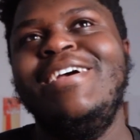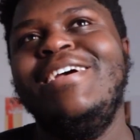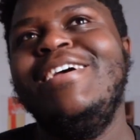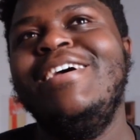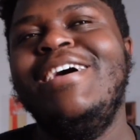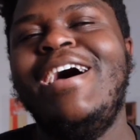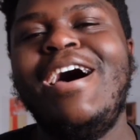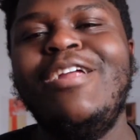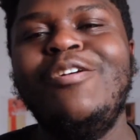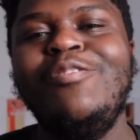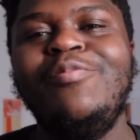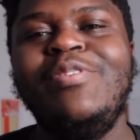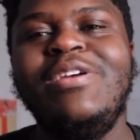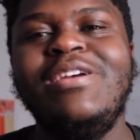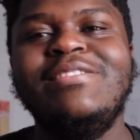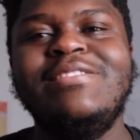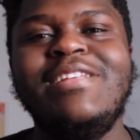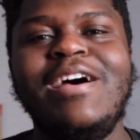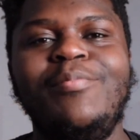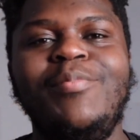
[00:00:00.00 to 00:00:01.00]
yeah, I don't think
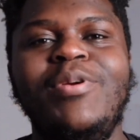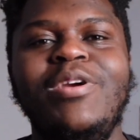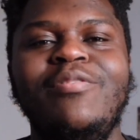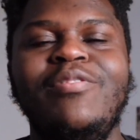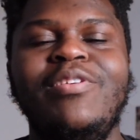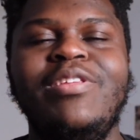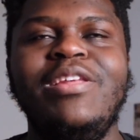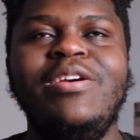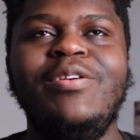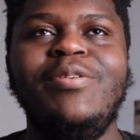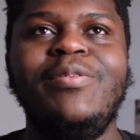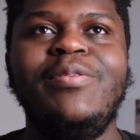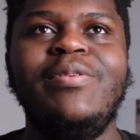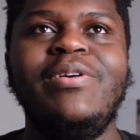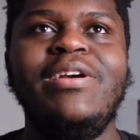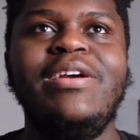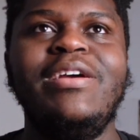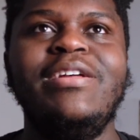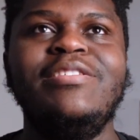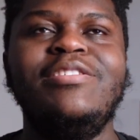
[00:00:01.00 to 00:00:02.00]
it's that big of a deal
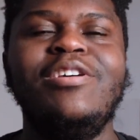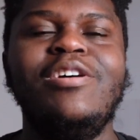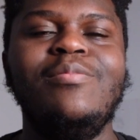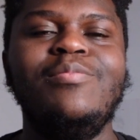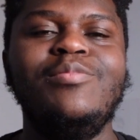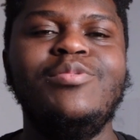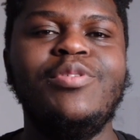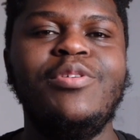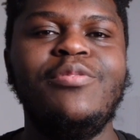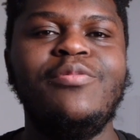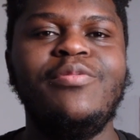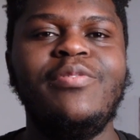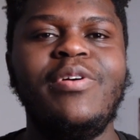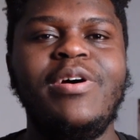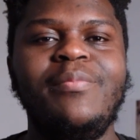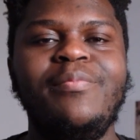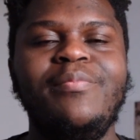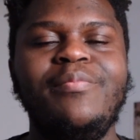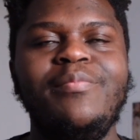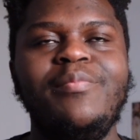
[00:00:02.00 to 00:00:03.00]
in terms of
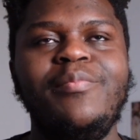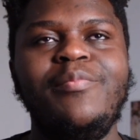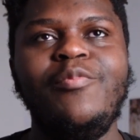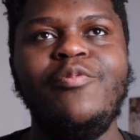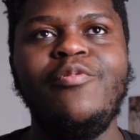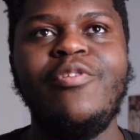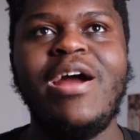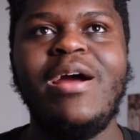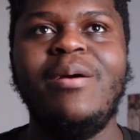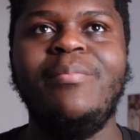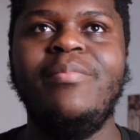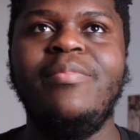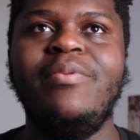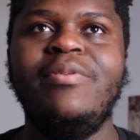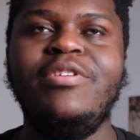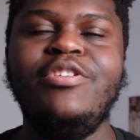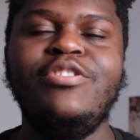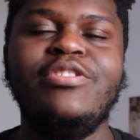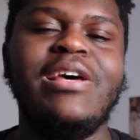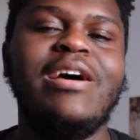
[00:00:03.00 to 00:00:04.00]
RAM.
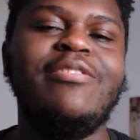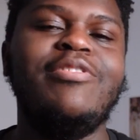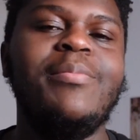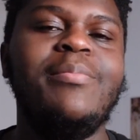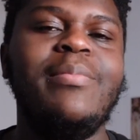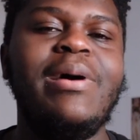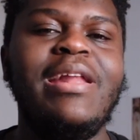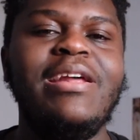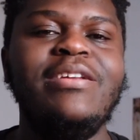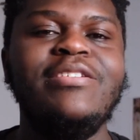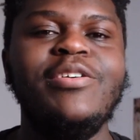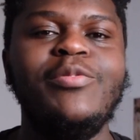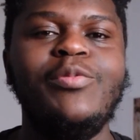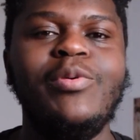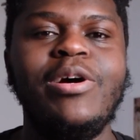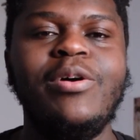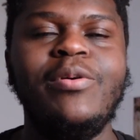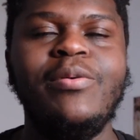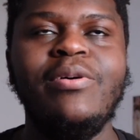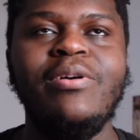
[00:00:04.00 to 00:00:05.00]
You just have to manage it
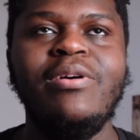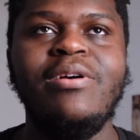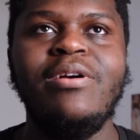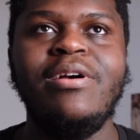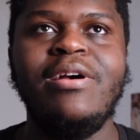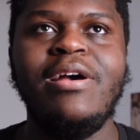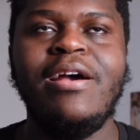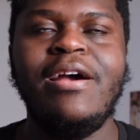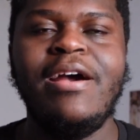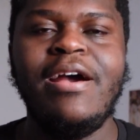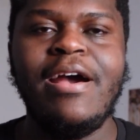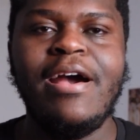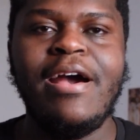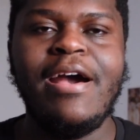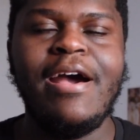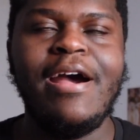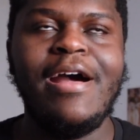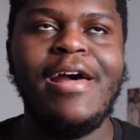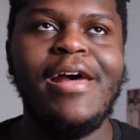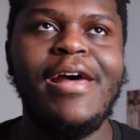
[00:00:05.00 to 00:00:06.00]
well.
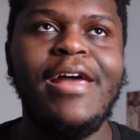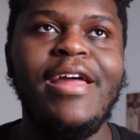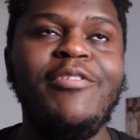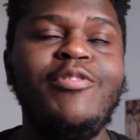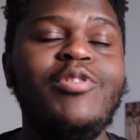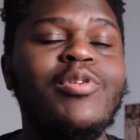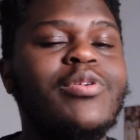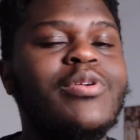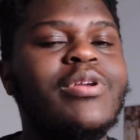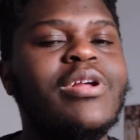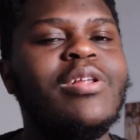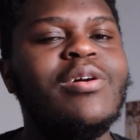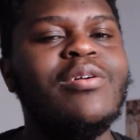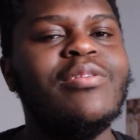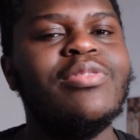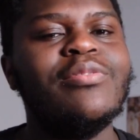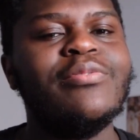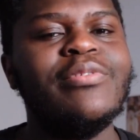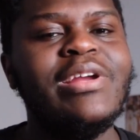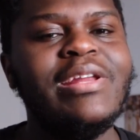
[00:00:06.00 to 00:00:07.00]
If you're doing a lot
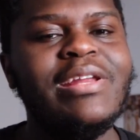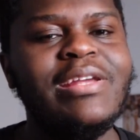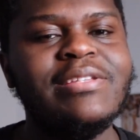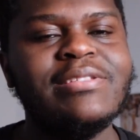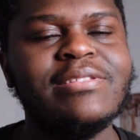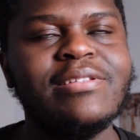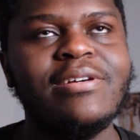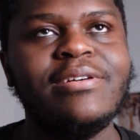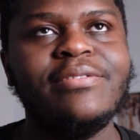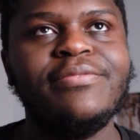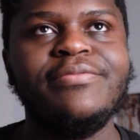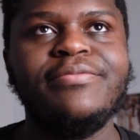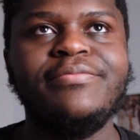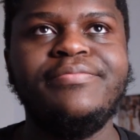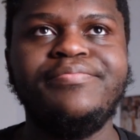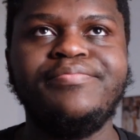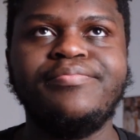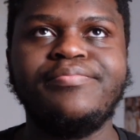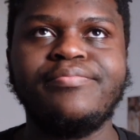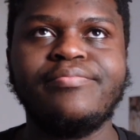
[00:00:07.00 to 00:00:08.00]
of 3D stuff,
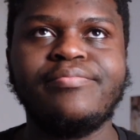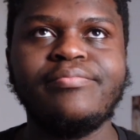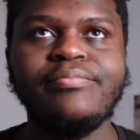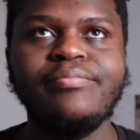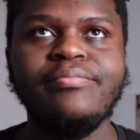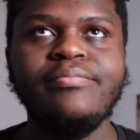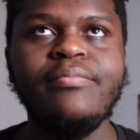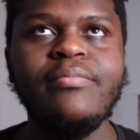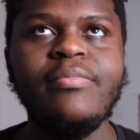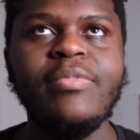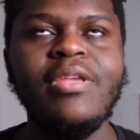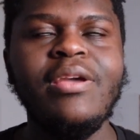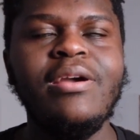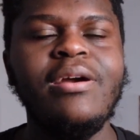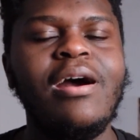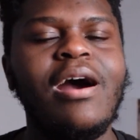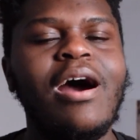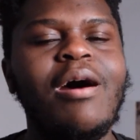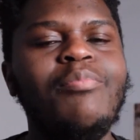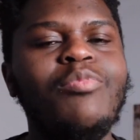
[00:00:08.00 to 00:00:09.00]

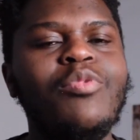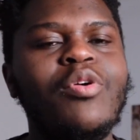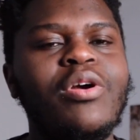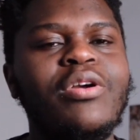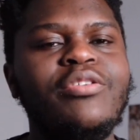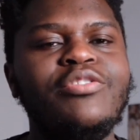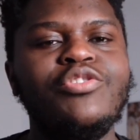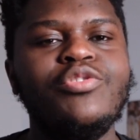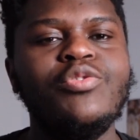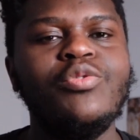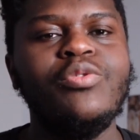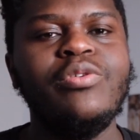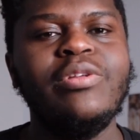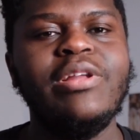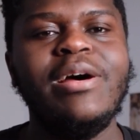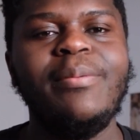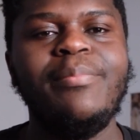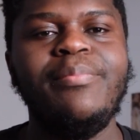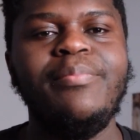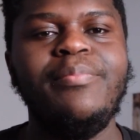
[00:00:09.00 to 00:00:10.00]
I'm not sure
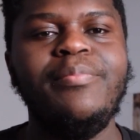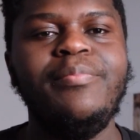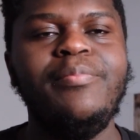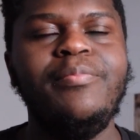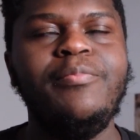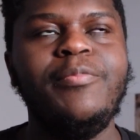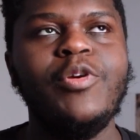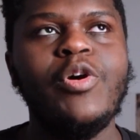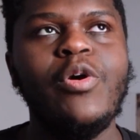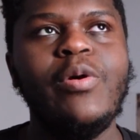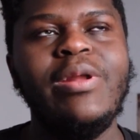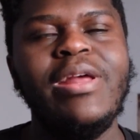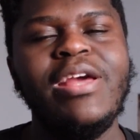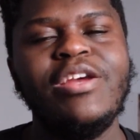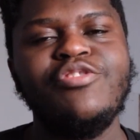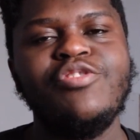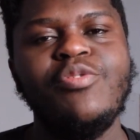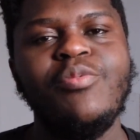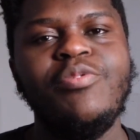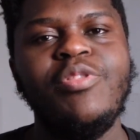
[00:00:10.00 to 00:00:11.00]
that going
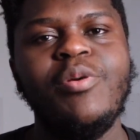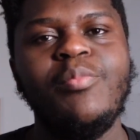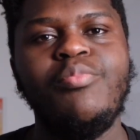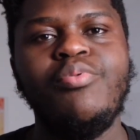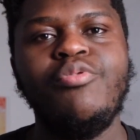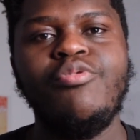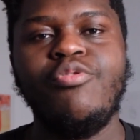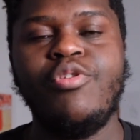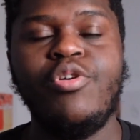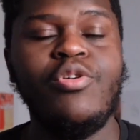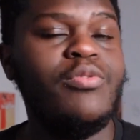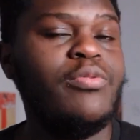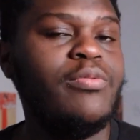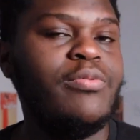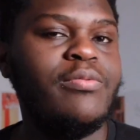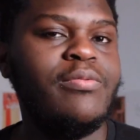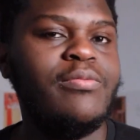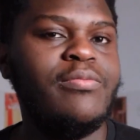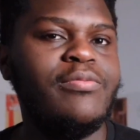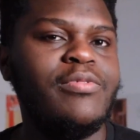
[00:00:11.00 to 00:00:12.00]
extra with the
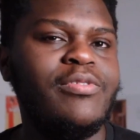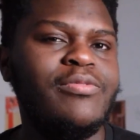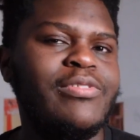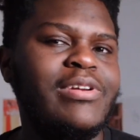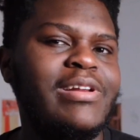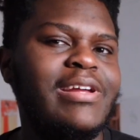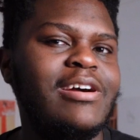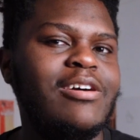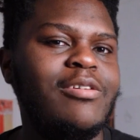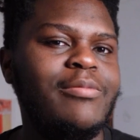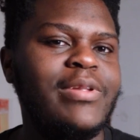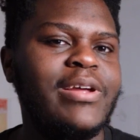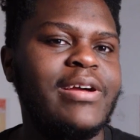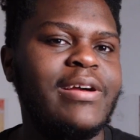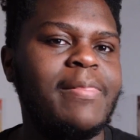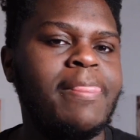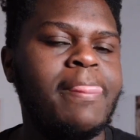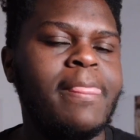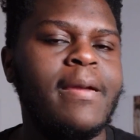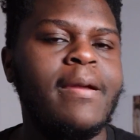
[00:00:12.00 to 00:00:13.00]
Pro will really help
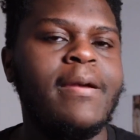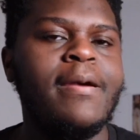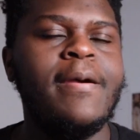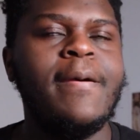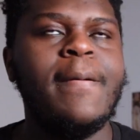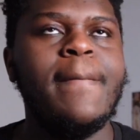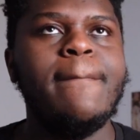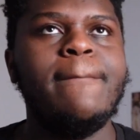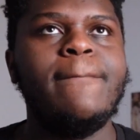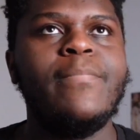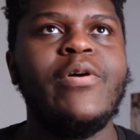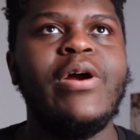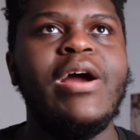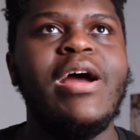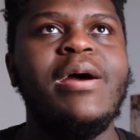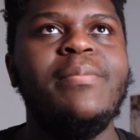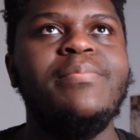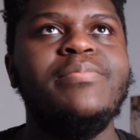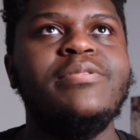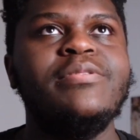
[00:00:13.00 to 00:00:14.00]
that.
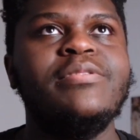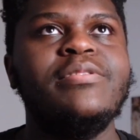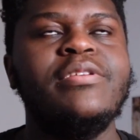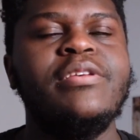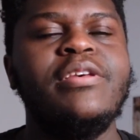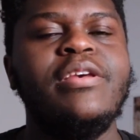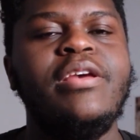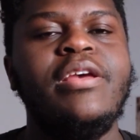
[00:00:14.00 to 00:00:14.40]
Perhaps